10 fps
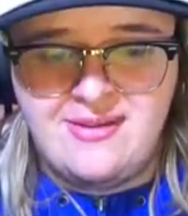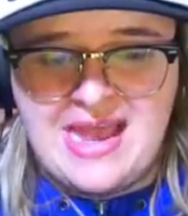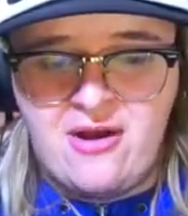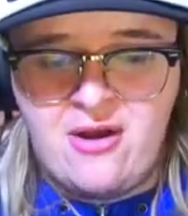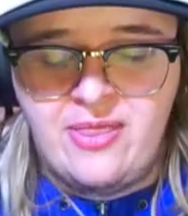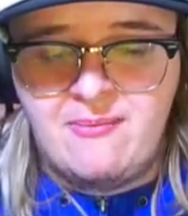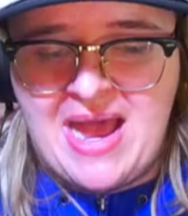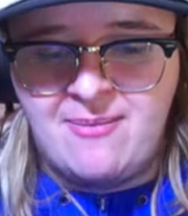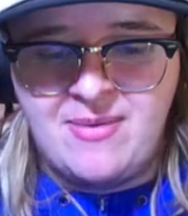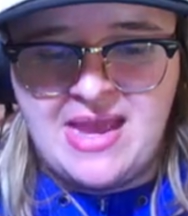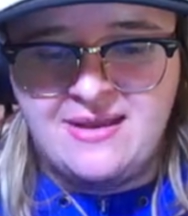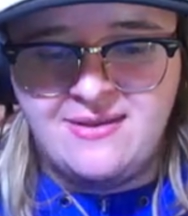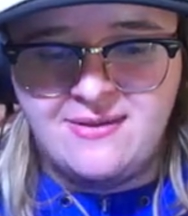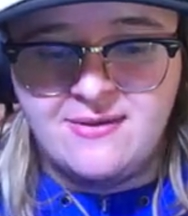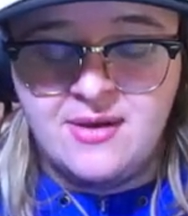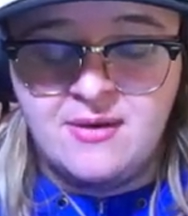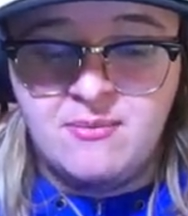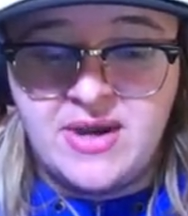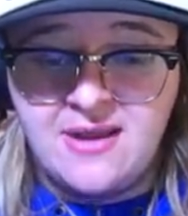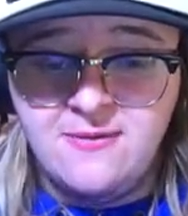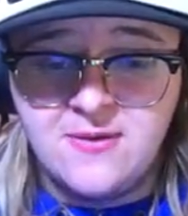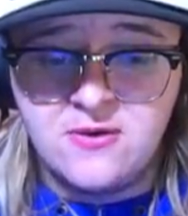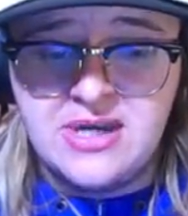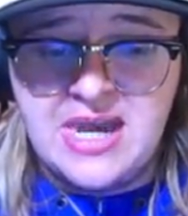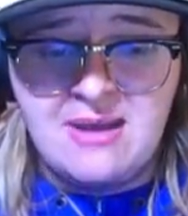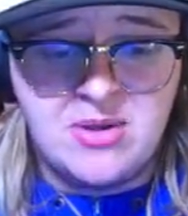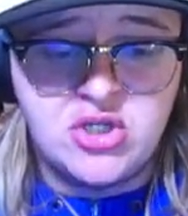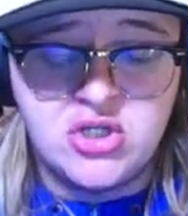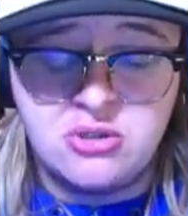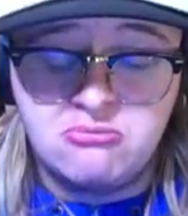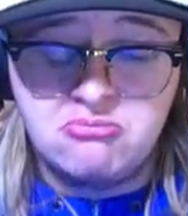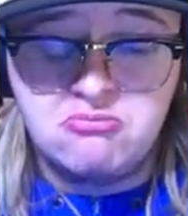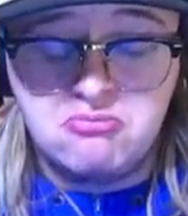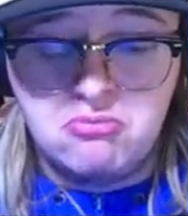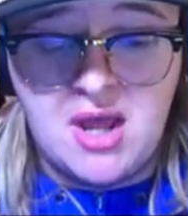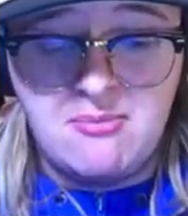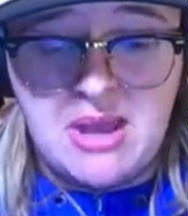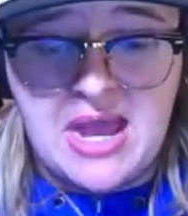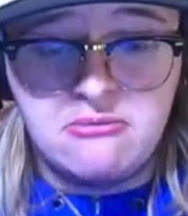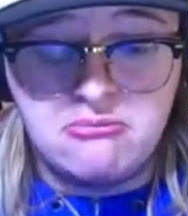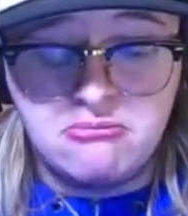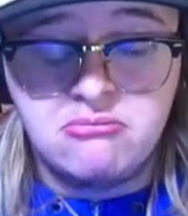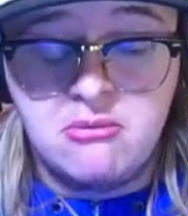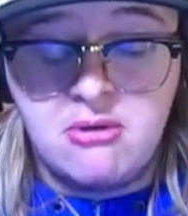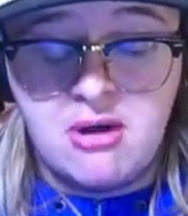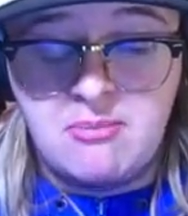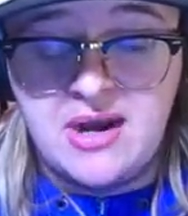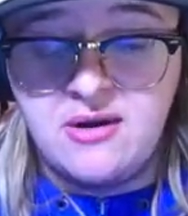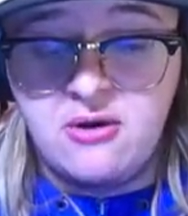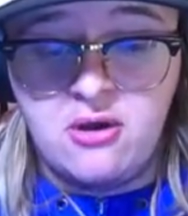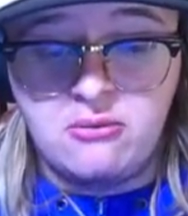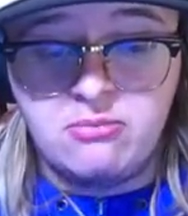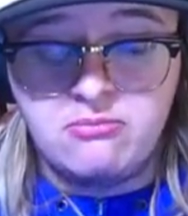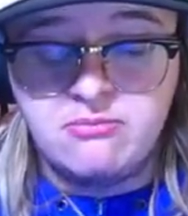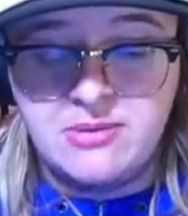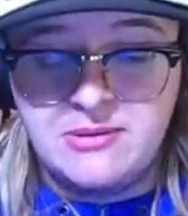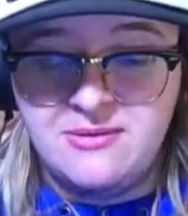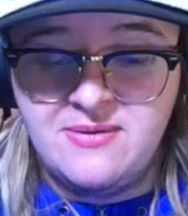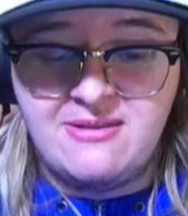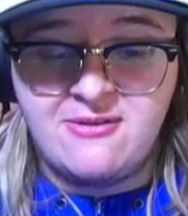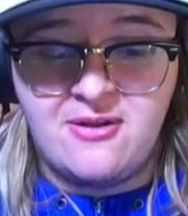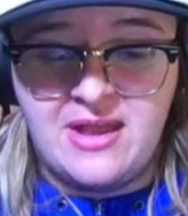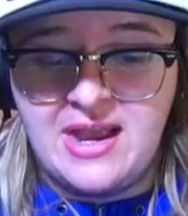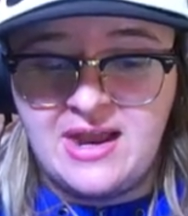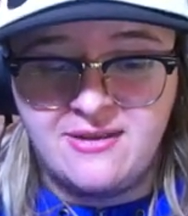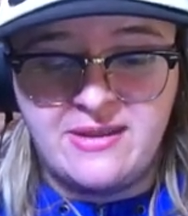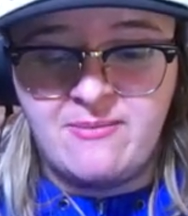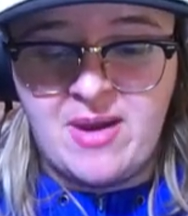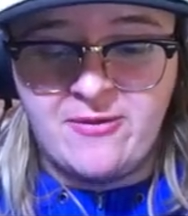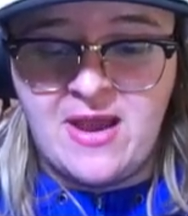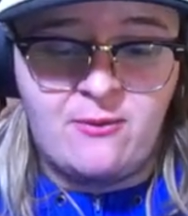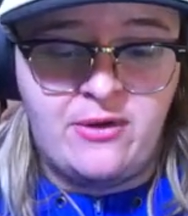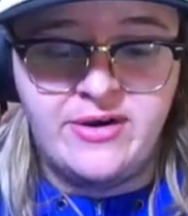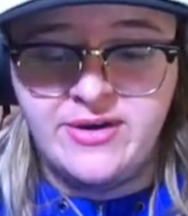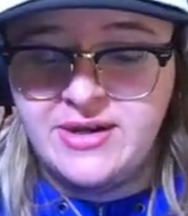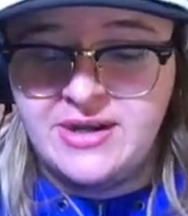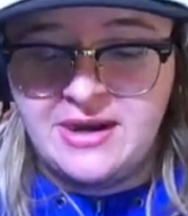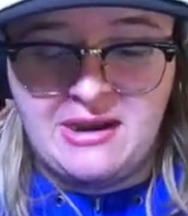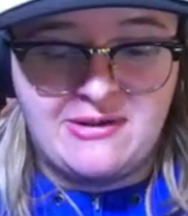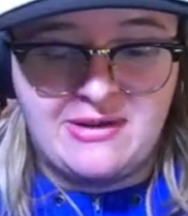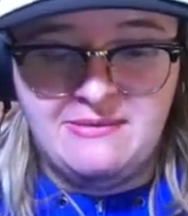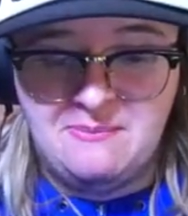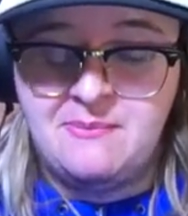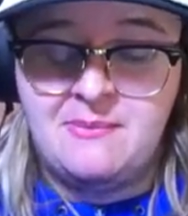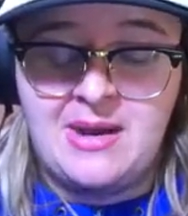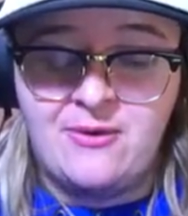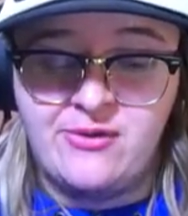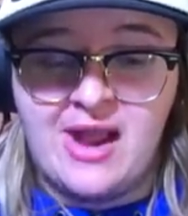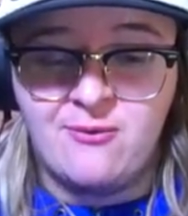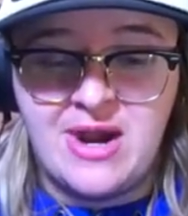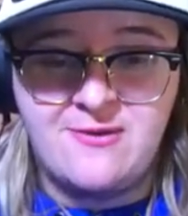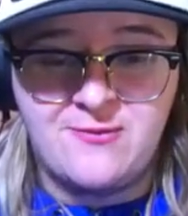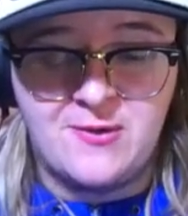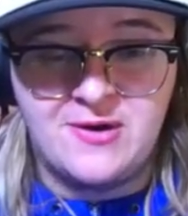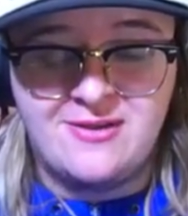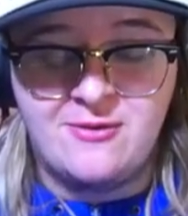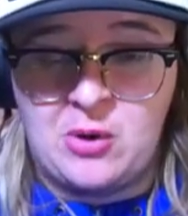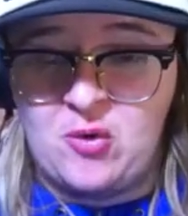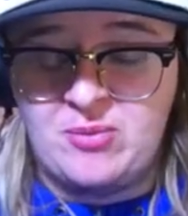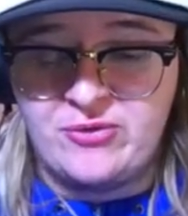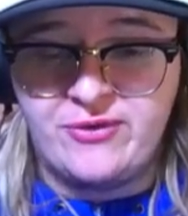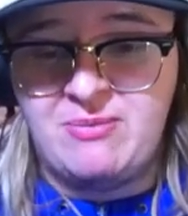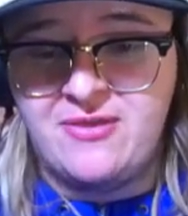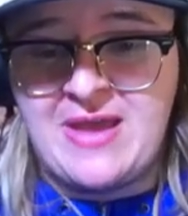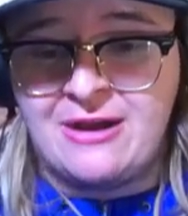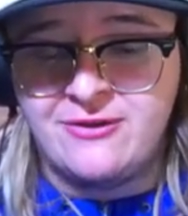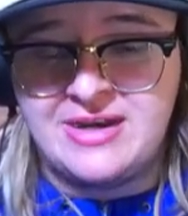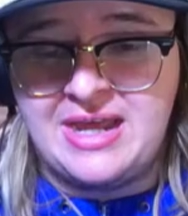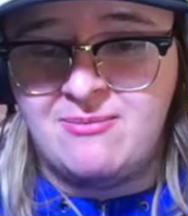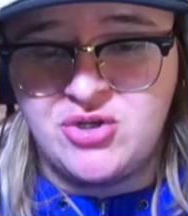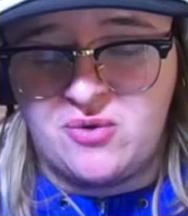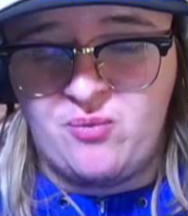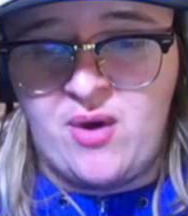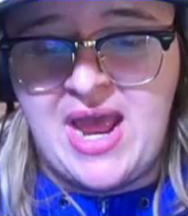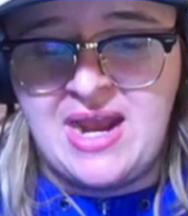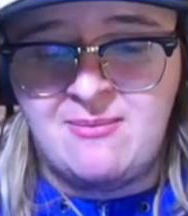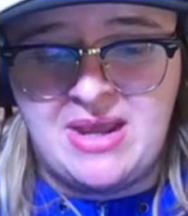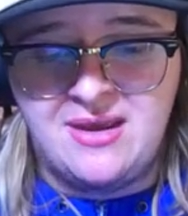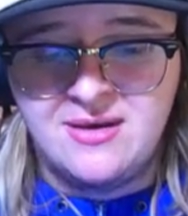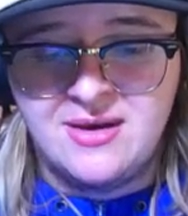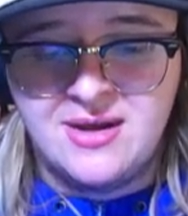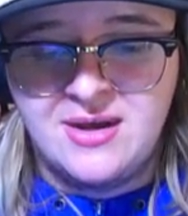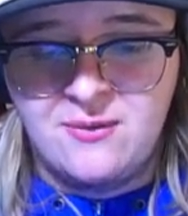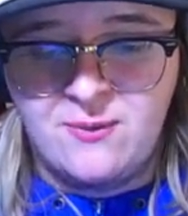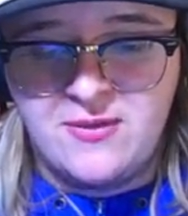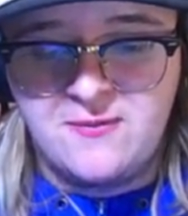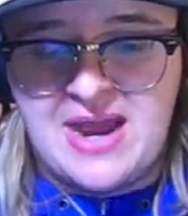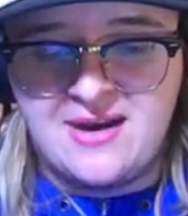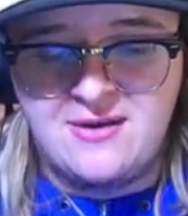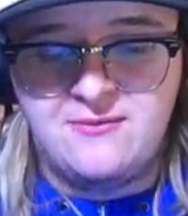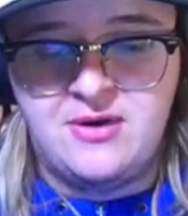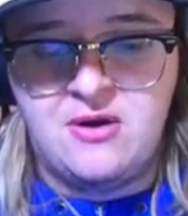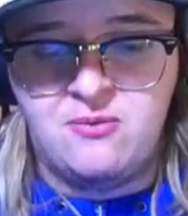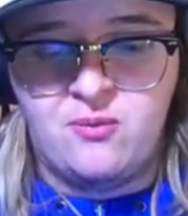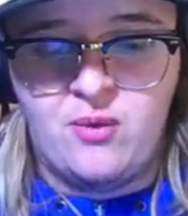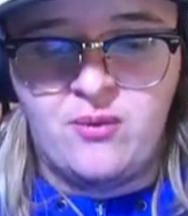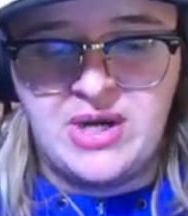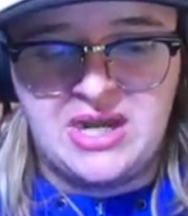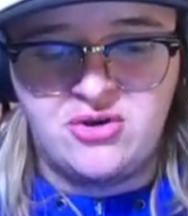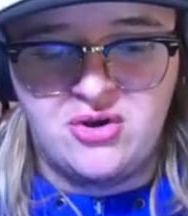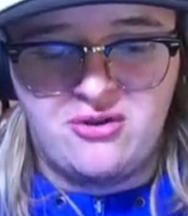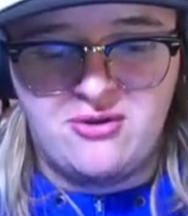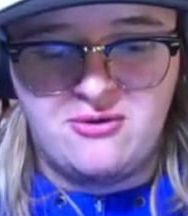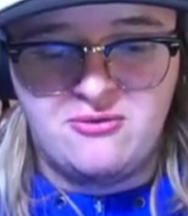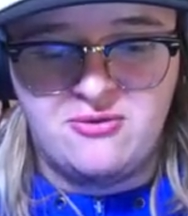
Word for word: yet on the map yet, but 930 damage. Not bad. Not bad at all. That's all I gotta say about that one, because I was not ready for it to almost be 1,000 damage on one enemy. With the fact of, you know, what we did just